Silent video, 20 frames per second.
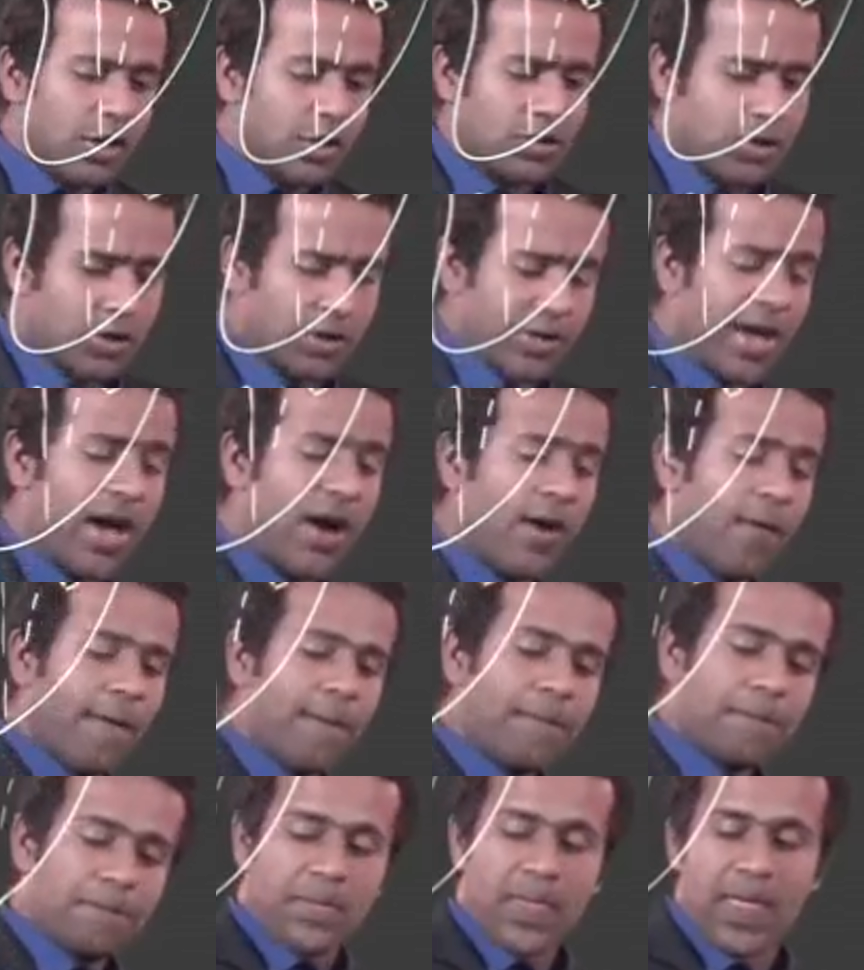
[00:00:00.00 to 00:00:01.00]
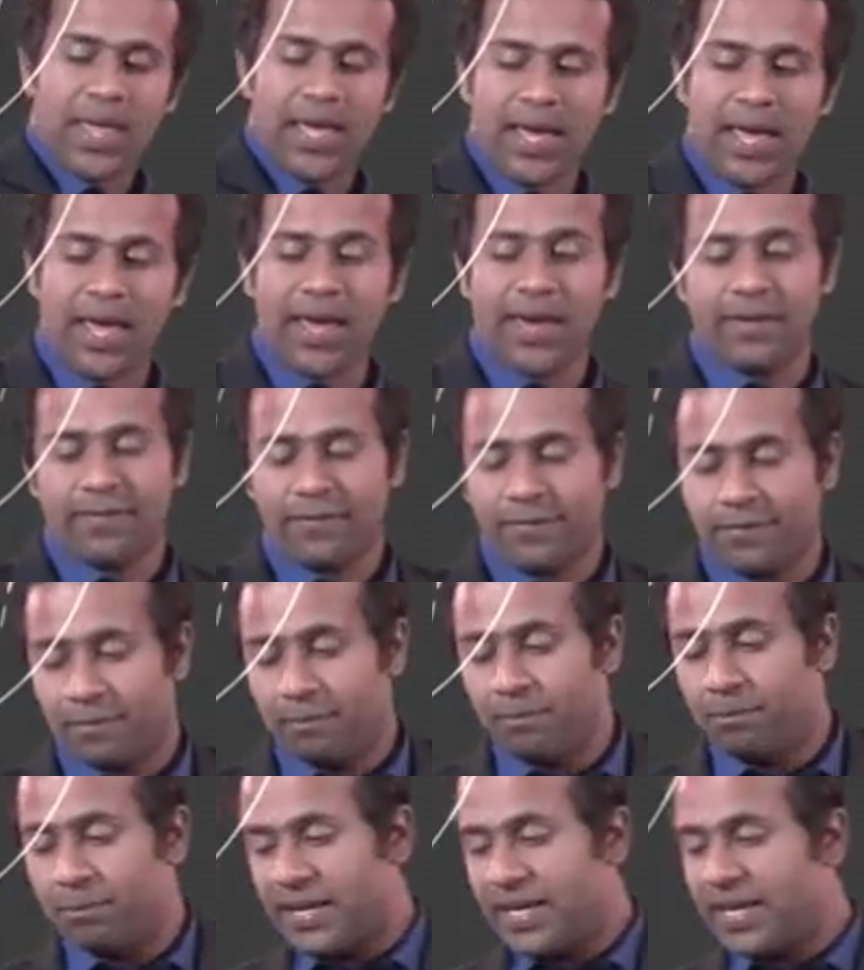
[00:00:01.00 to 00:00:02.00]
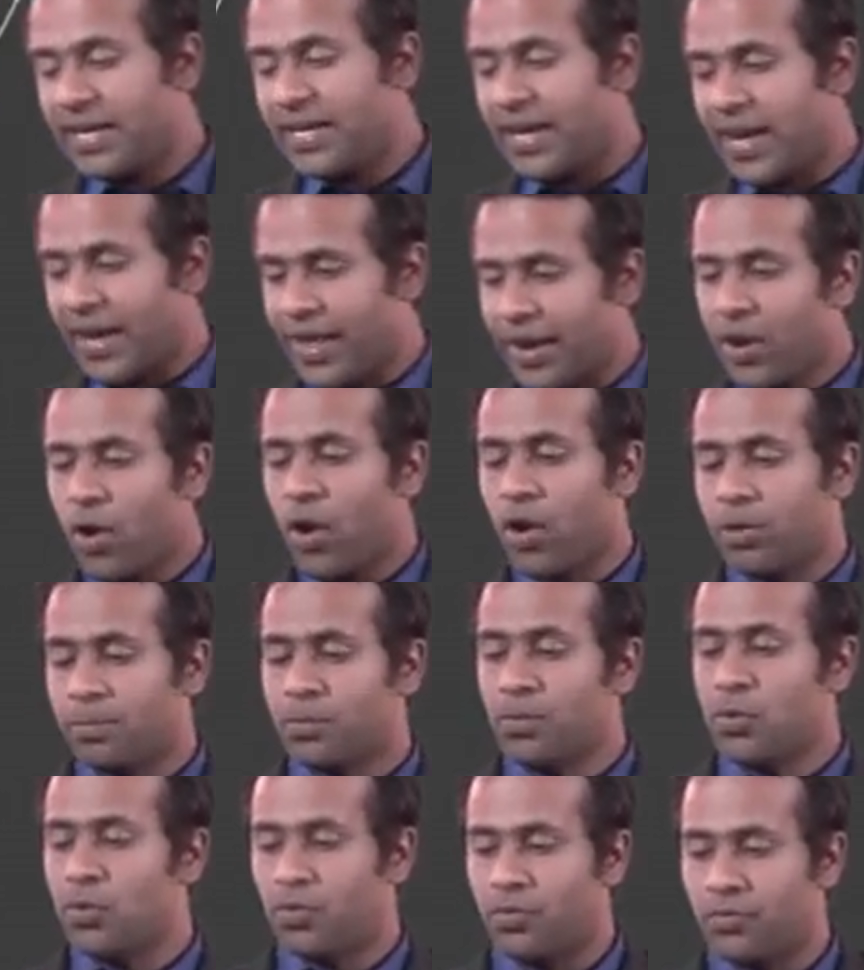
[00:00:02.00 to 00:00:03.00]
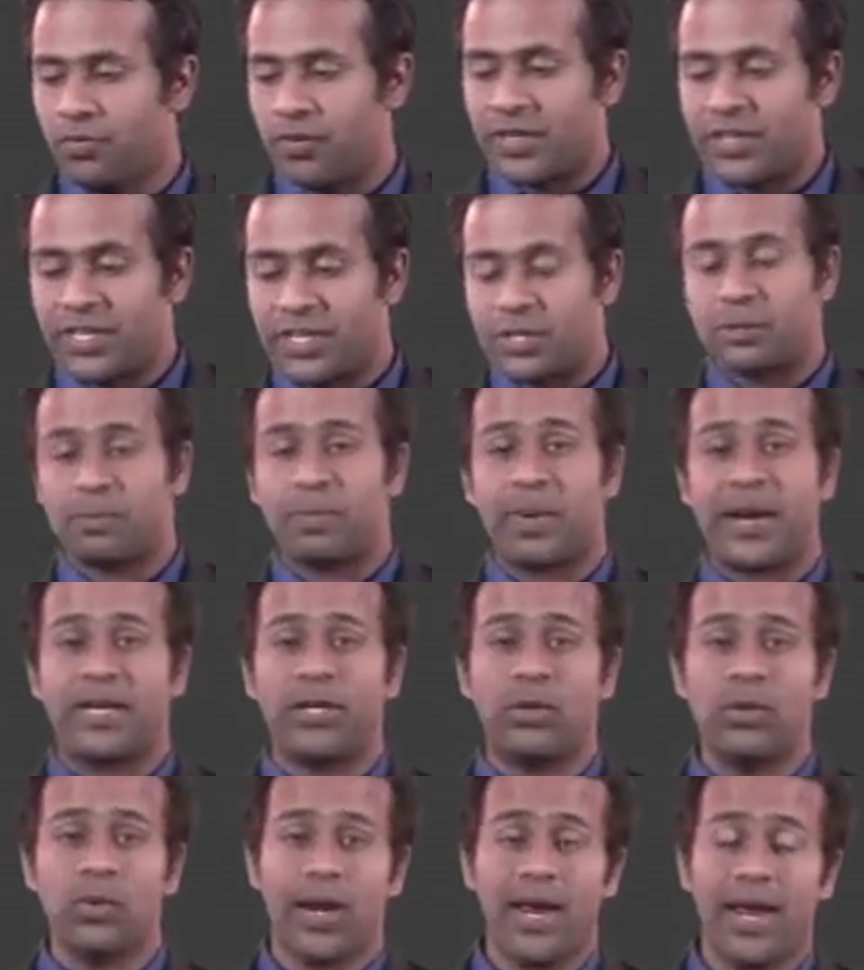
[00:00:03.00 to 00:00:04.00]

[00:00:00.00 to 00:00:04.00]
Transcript: So now, if B cannot move with respect to